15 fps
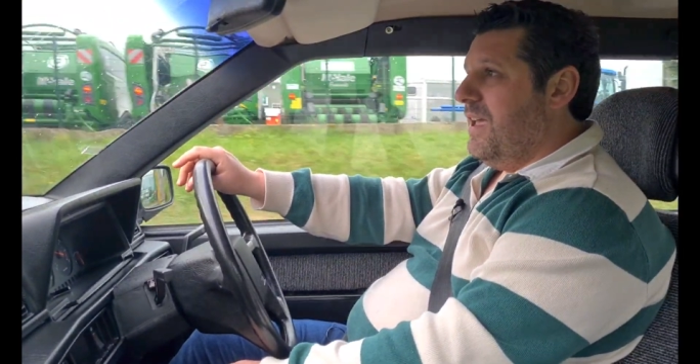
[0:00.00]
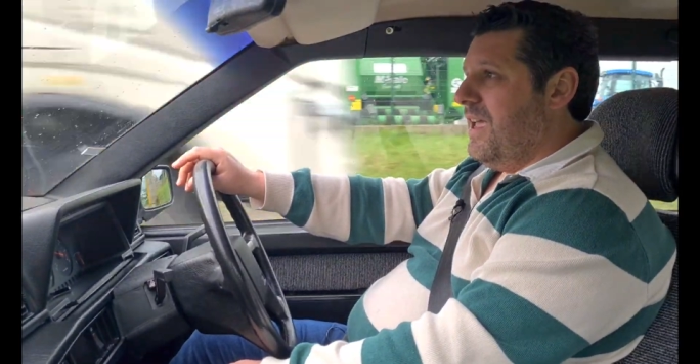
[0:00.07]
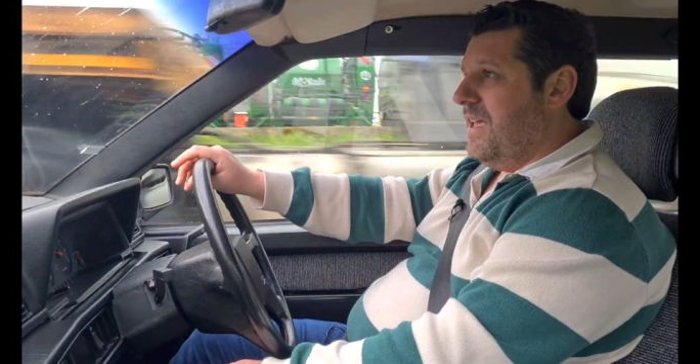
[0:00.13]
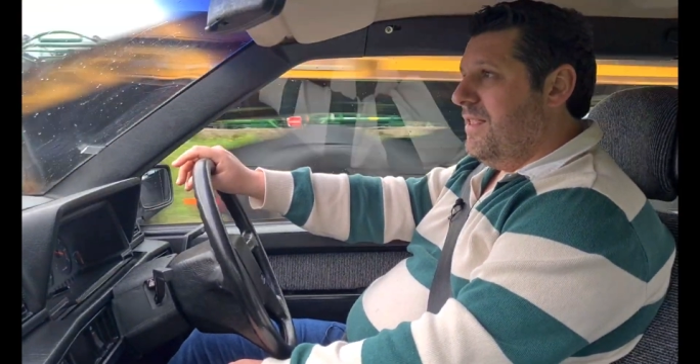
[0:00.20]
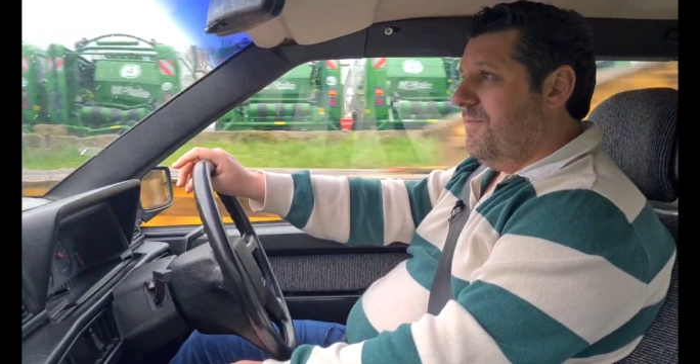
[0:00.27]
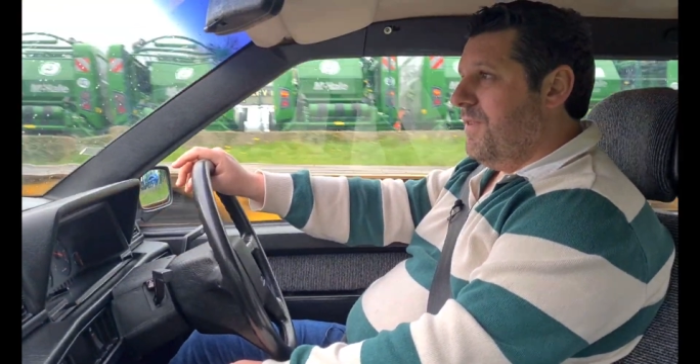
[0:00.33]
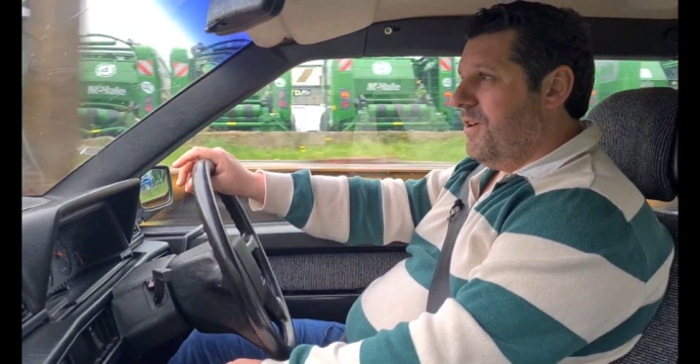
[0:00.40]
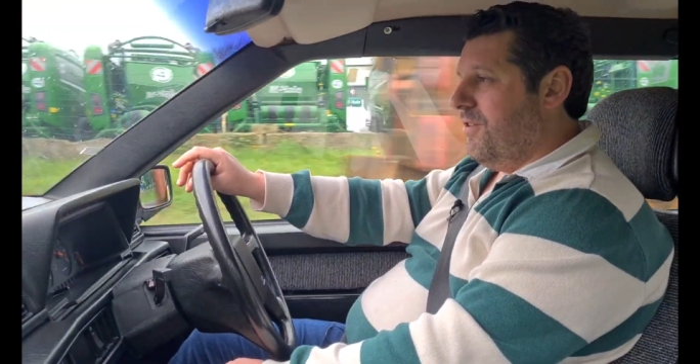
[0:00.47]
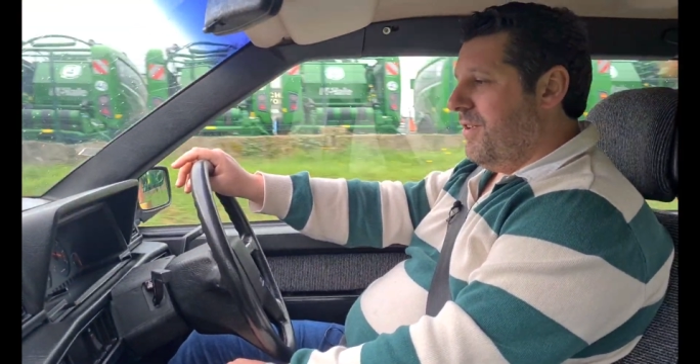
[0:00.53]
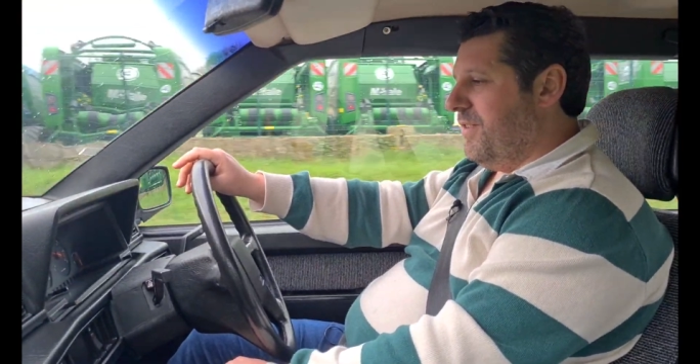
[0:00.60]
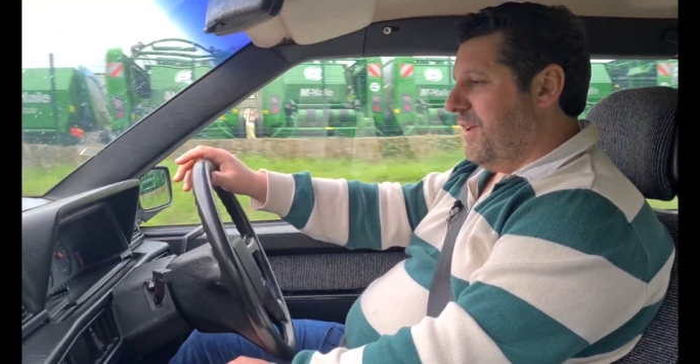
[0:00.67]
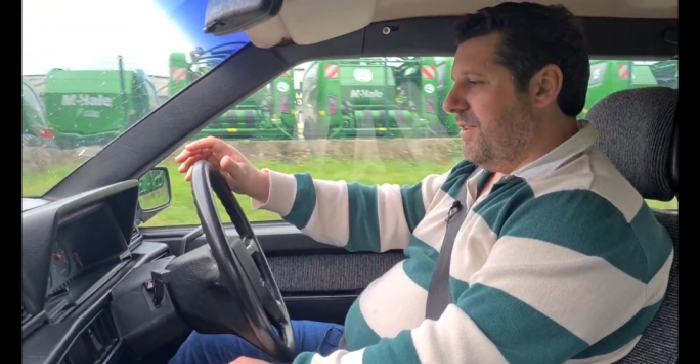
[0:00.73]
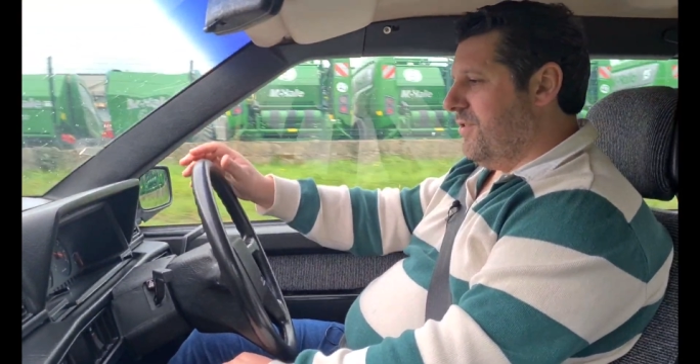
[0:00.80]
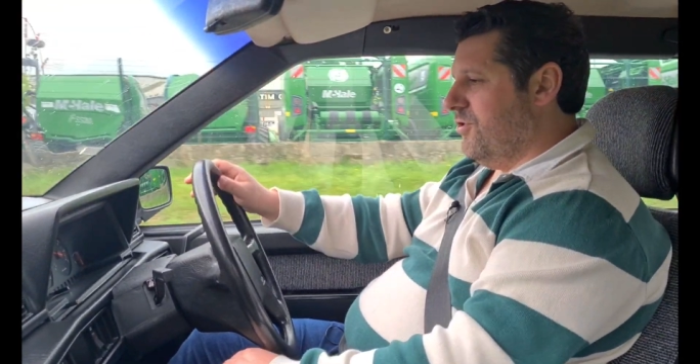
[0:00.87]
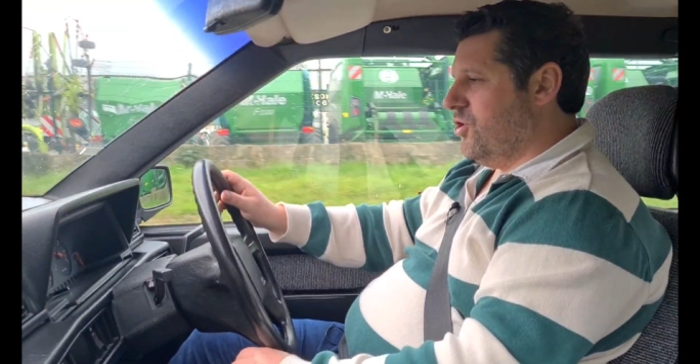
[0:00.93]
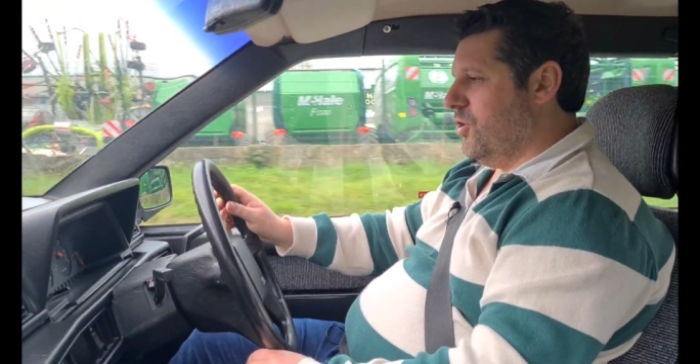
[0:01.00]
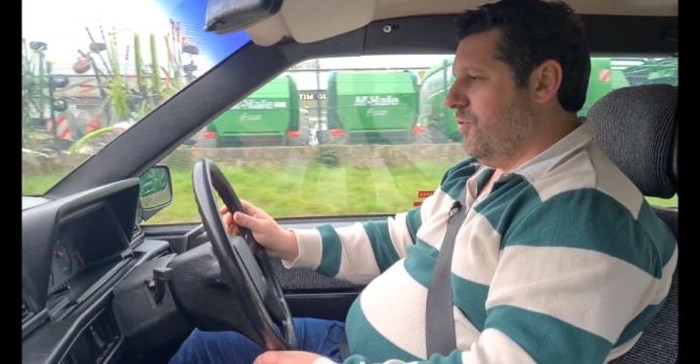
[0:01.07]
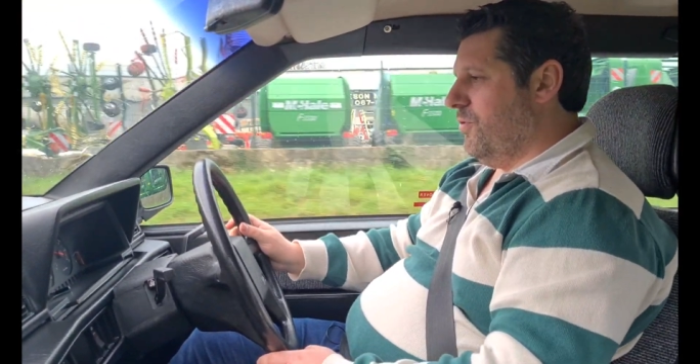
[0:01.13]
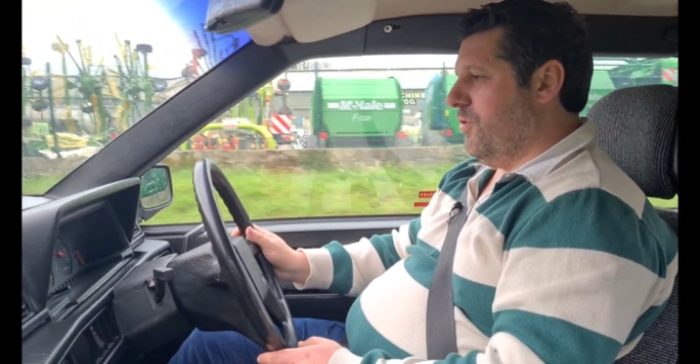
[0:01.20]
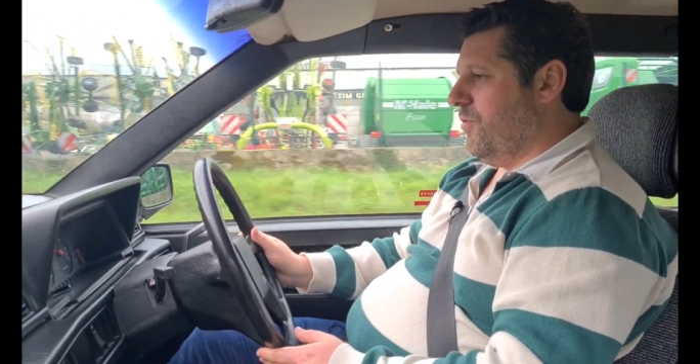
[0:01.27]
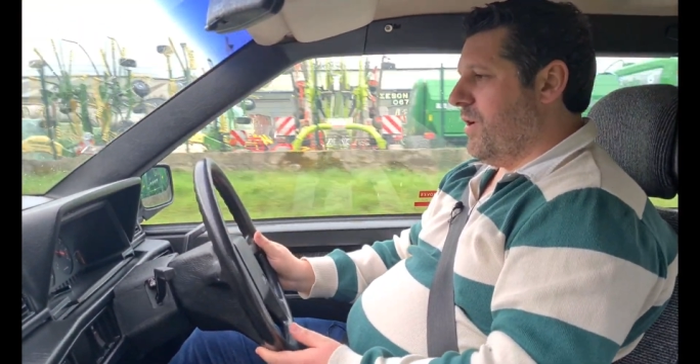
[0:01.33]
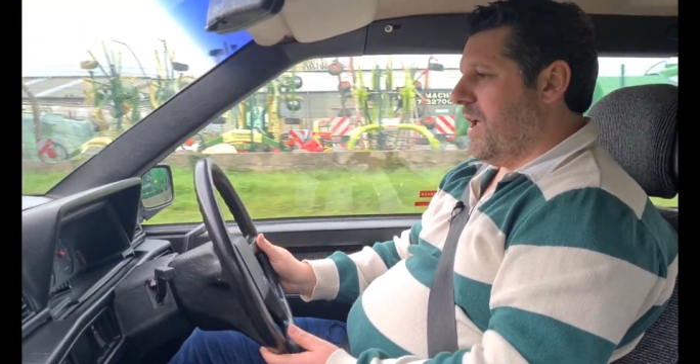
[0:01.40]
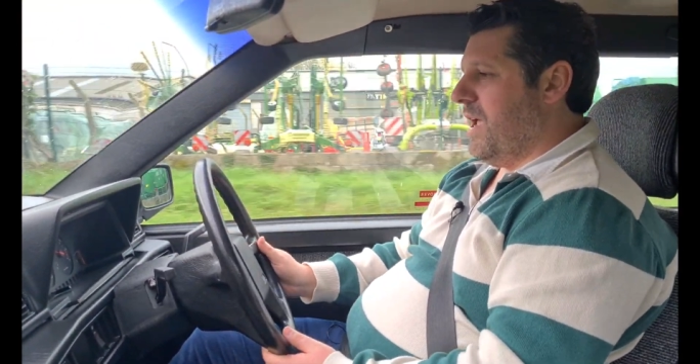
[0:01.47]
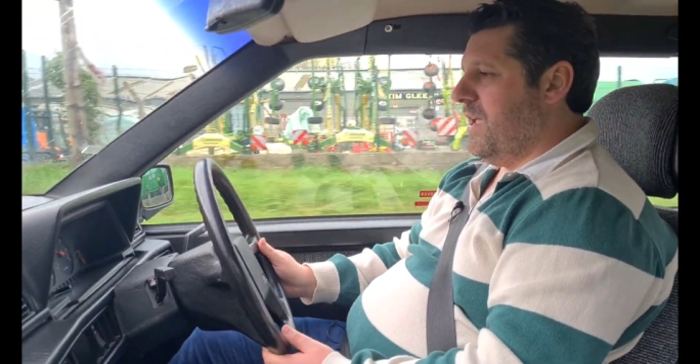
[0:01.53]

in various states of tune, okay?